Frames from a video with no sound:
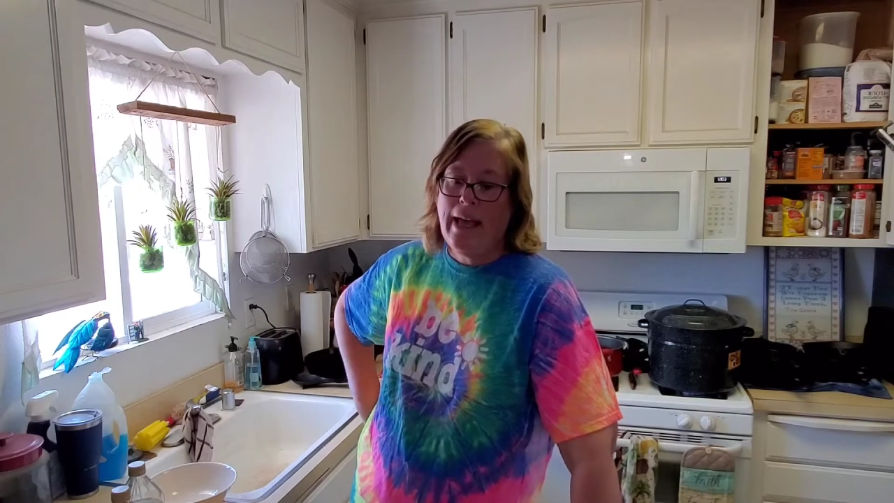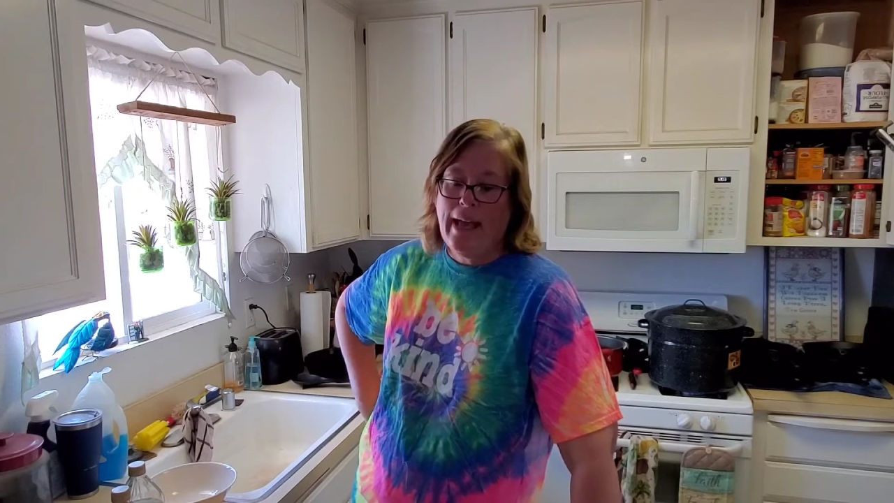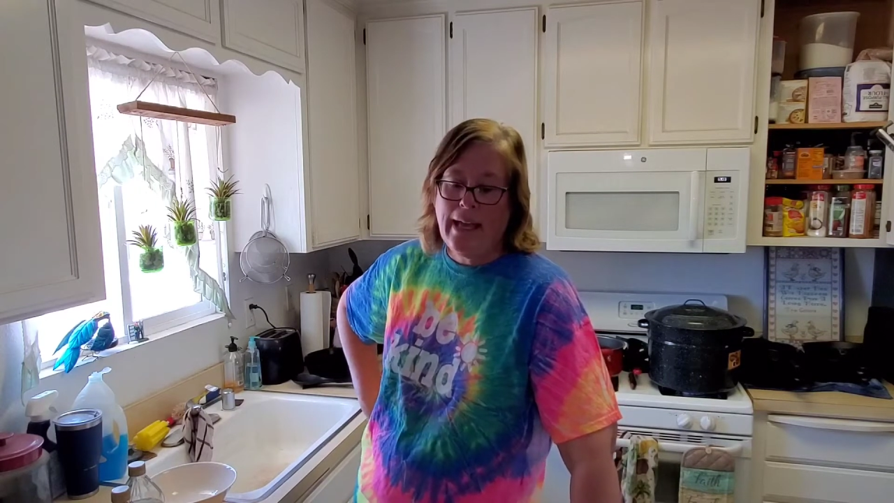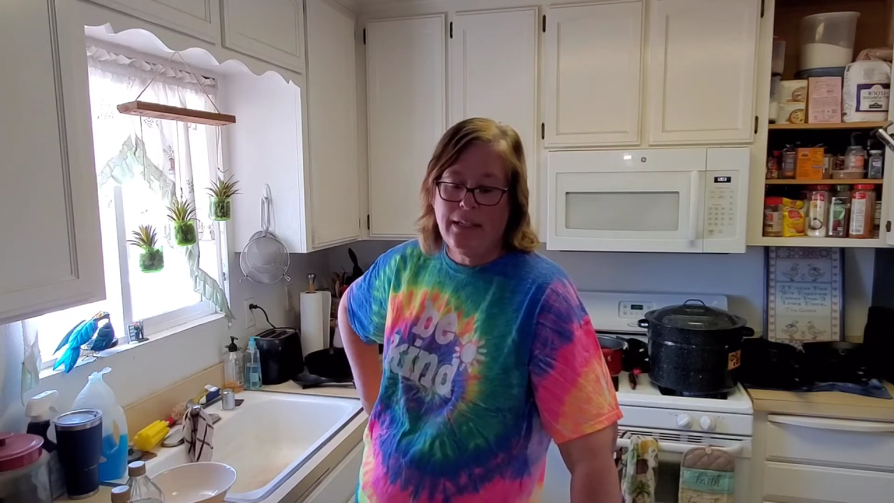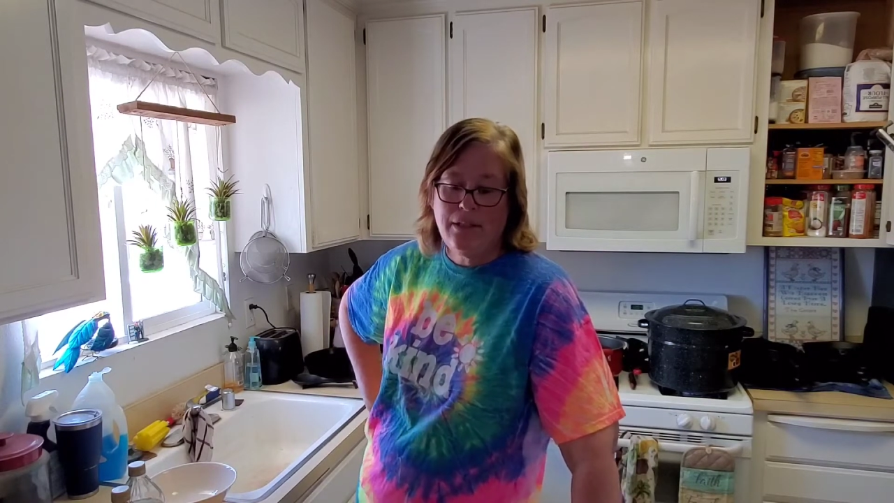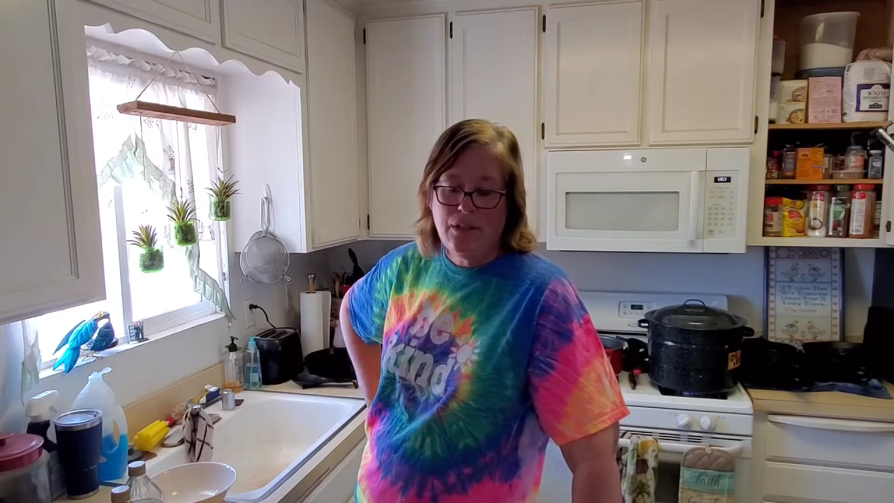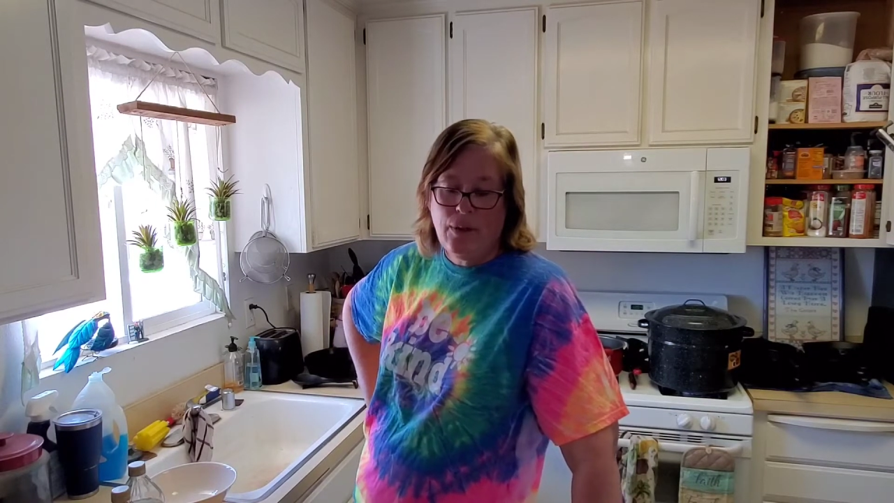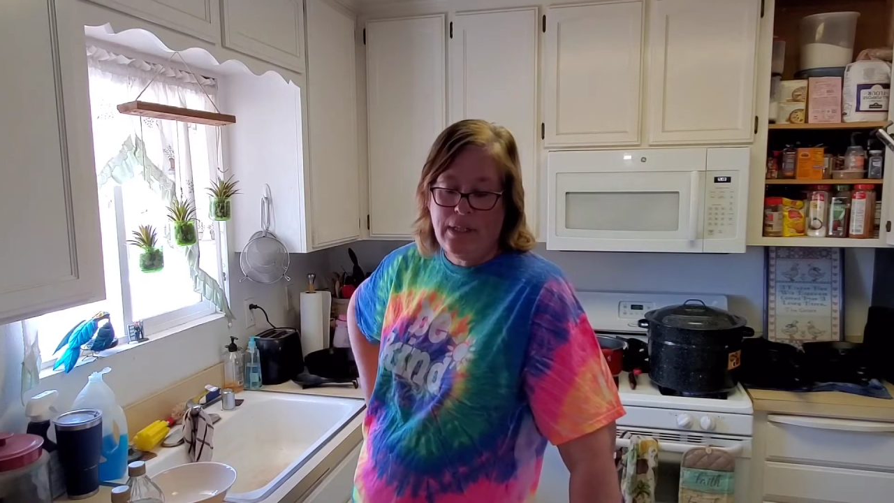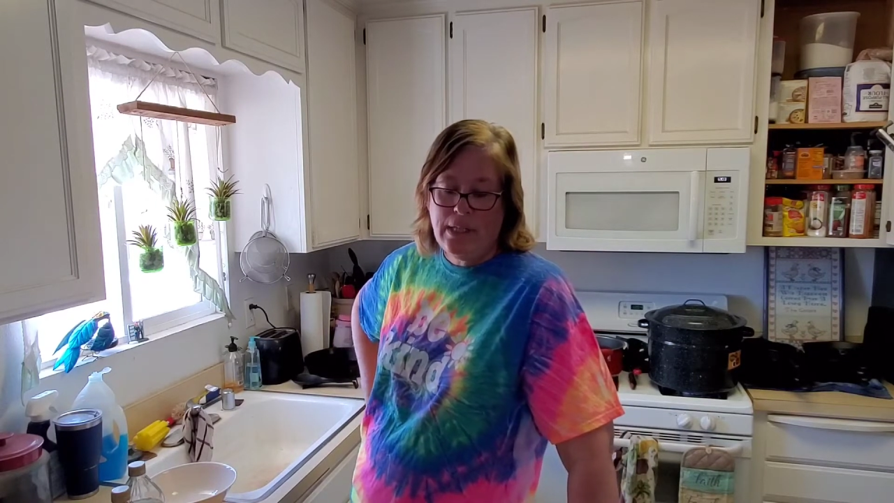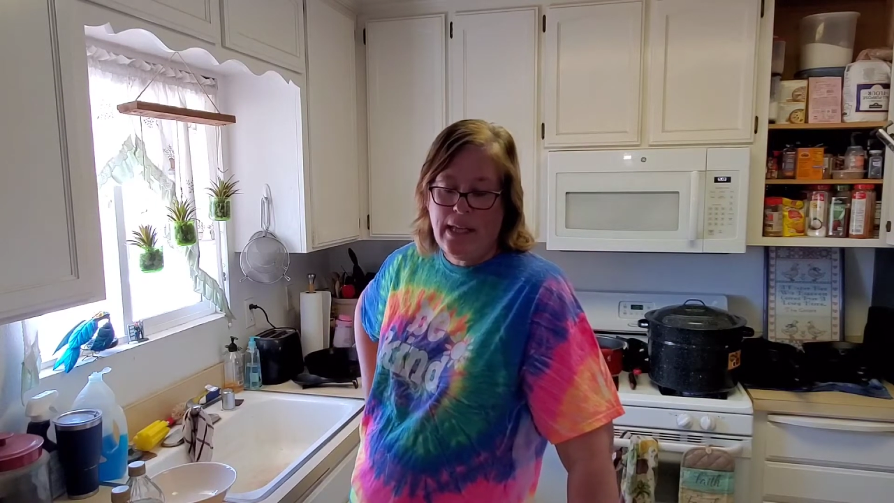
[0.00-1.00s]
And so
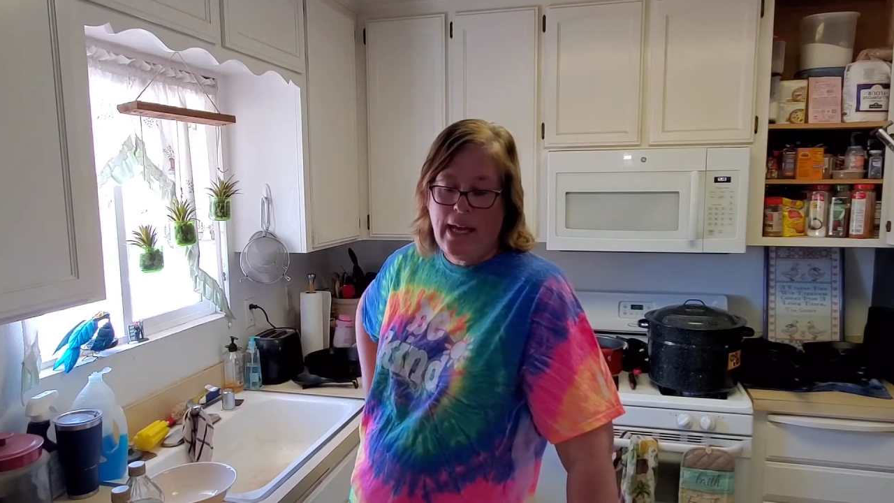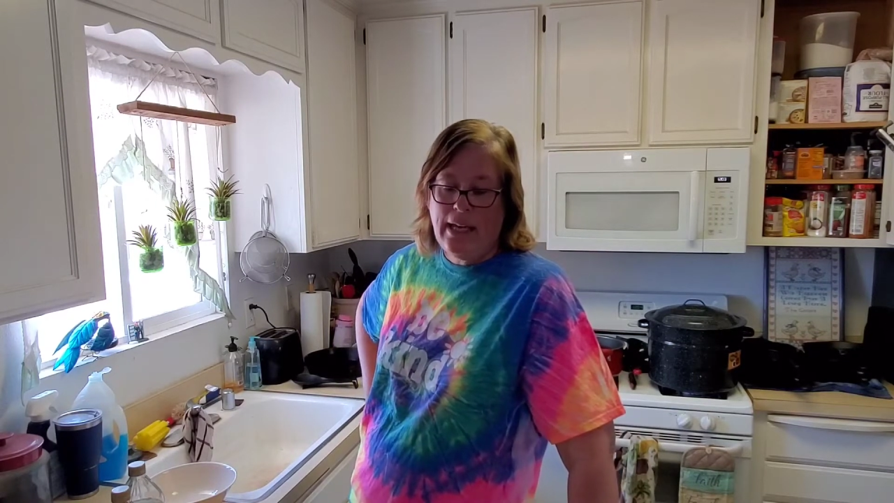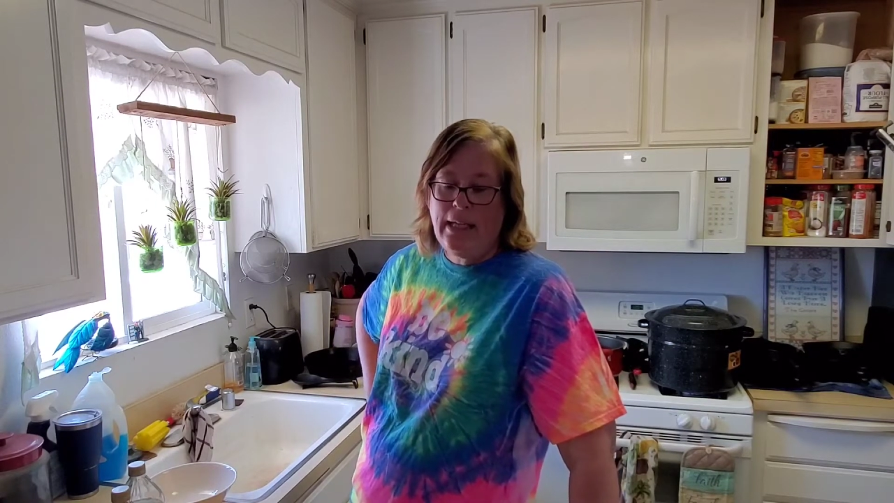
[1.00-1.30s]
I did that,